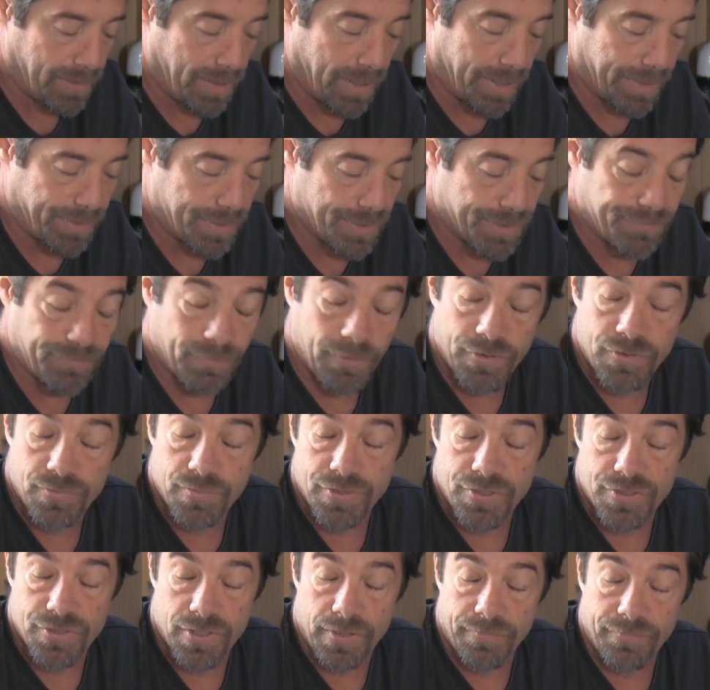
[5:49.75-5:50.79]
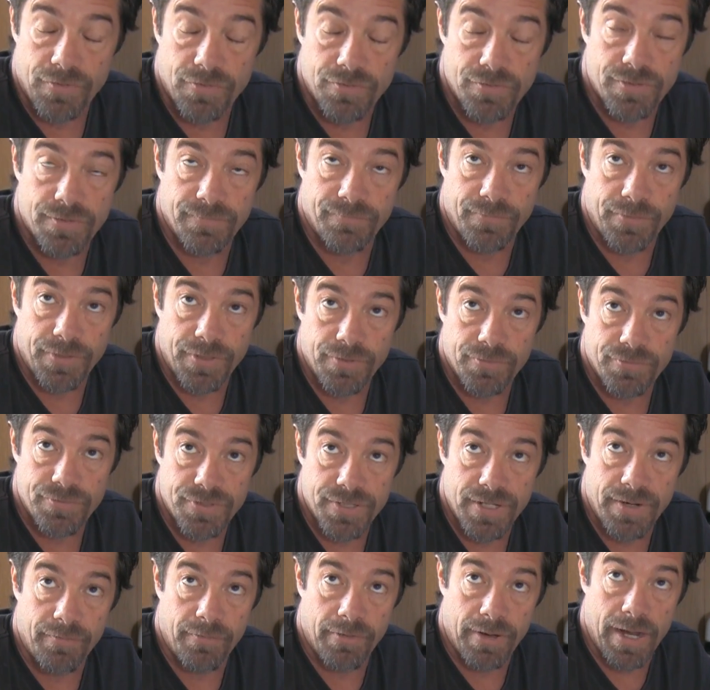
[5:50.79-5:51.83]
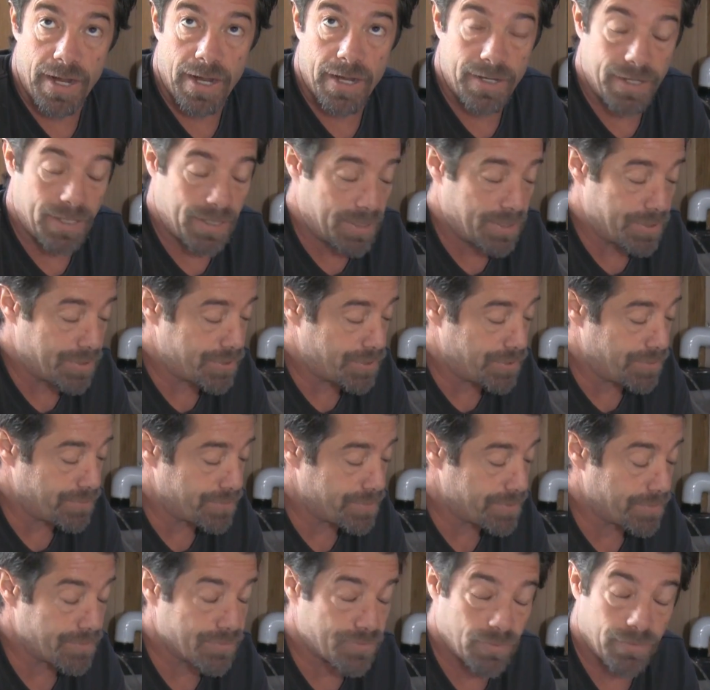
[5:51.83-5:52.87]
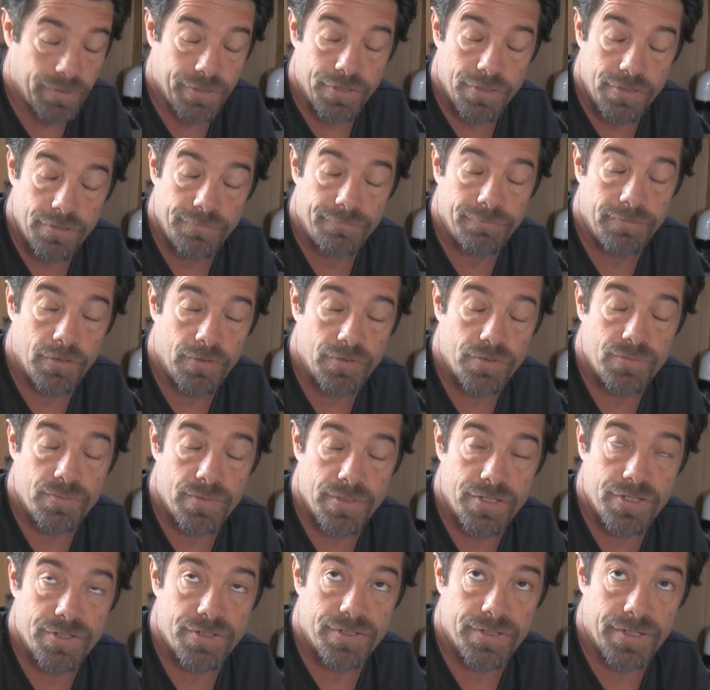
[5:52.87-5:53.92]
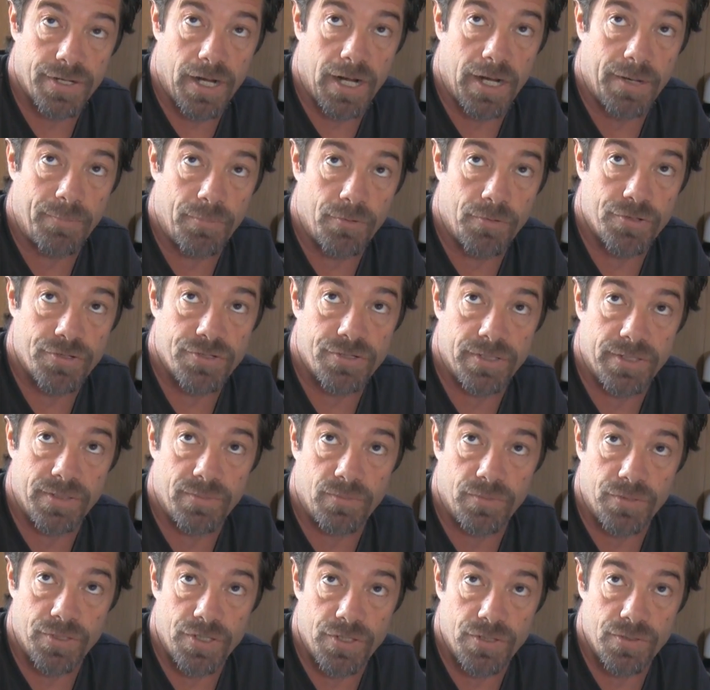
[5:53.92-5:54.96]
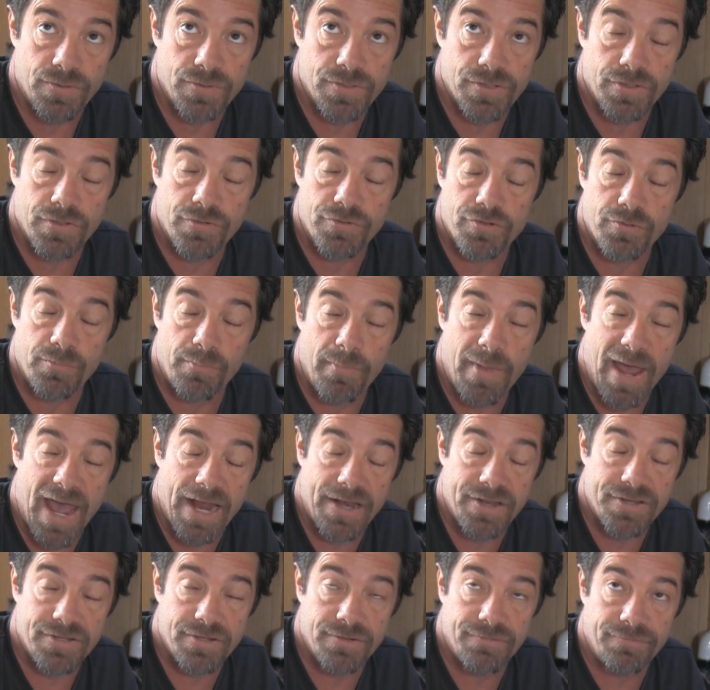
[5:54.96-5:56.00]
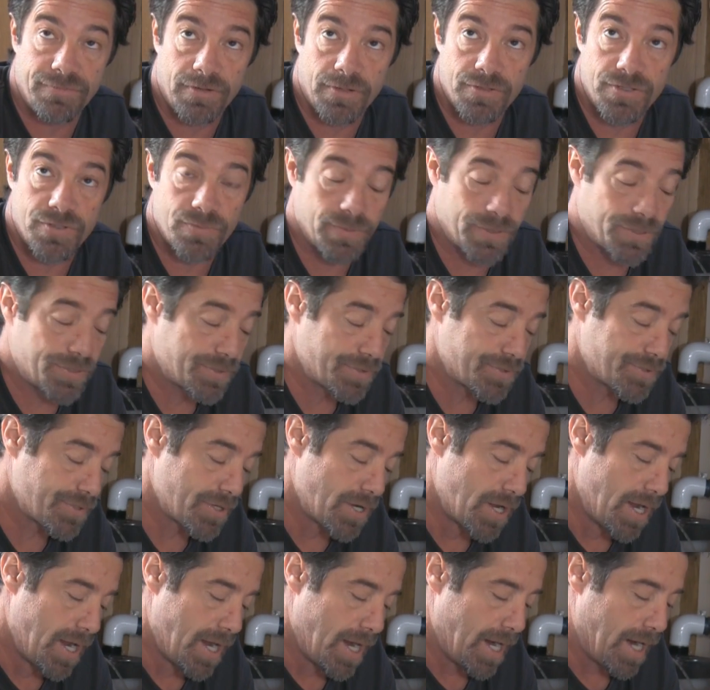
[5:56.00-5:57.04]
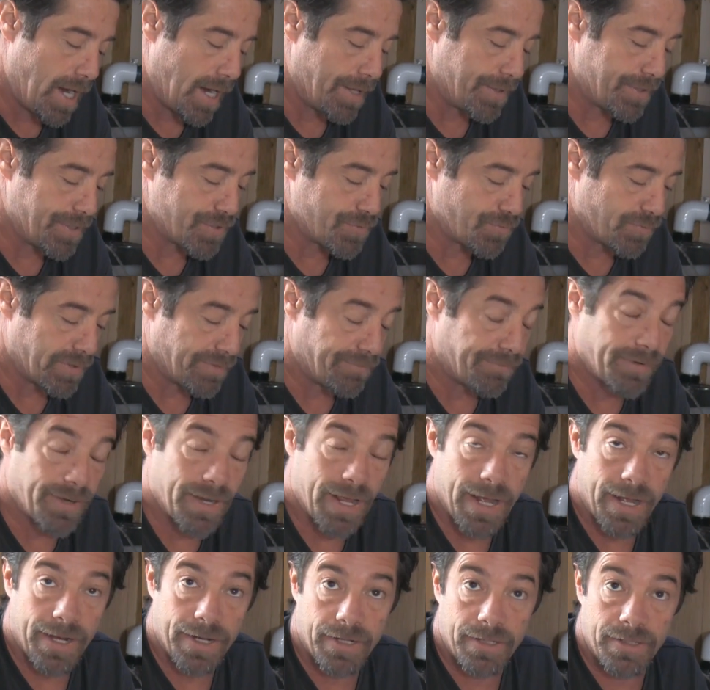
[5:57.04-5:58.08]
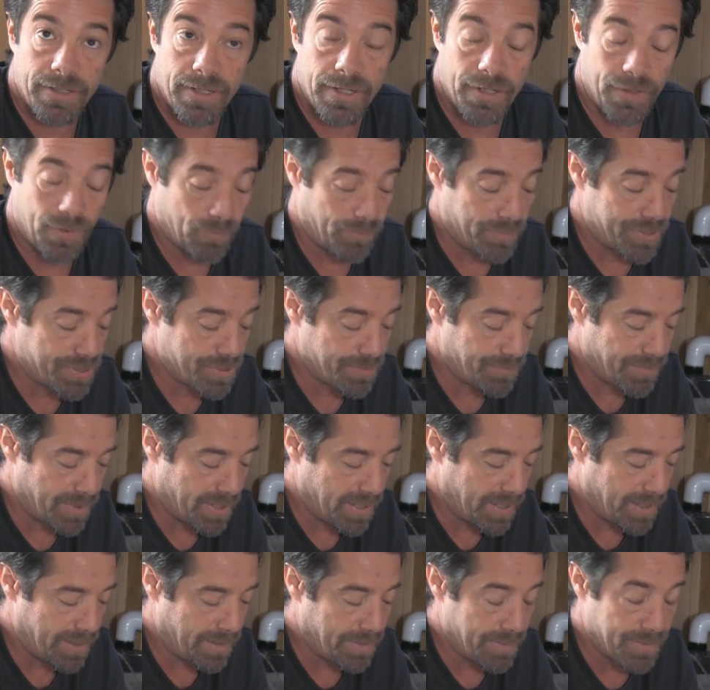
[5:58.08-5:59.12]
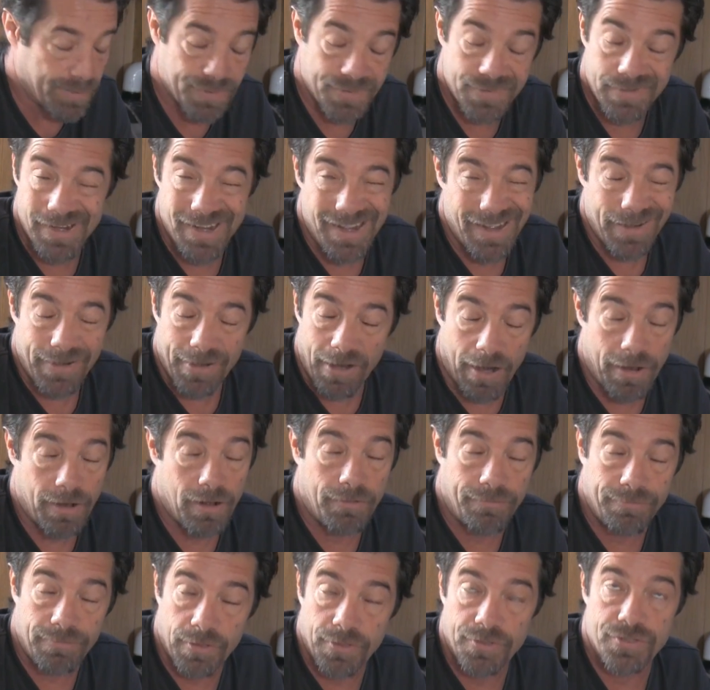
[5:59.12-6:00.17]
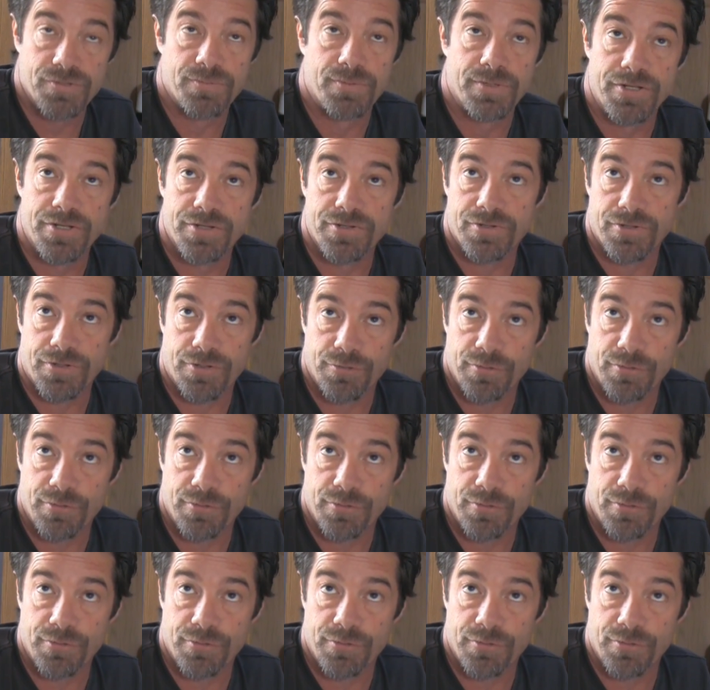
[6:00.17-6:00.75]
like these float switches. I've used them for years, never had any issues. And there's only two float switches that I personally will use, and those are Madison float switches and these Refanatic. And the reason being is not all float switches are